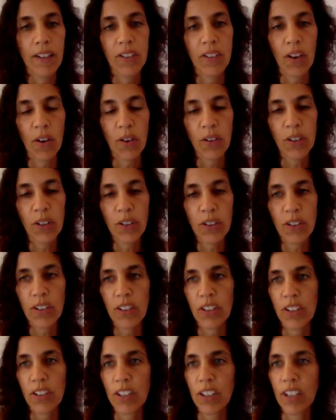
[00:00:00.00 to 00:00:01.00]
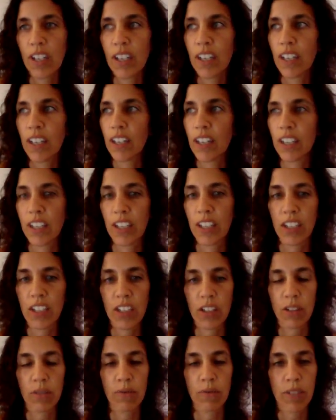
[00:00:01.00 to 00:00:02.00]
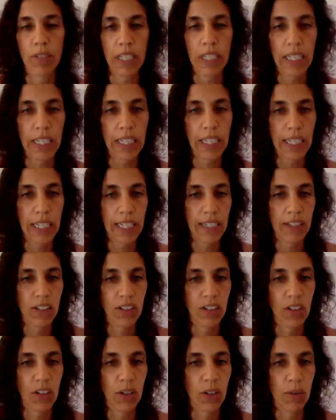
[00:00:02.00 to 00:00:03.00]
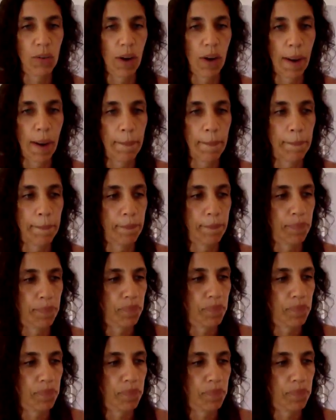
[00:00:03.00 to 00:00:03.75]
So you really need to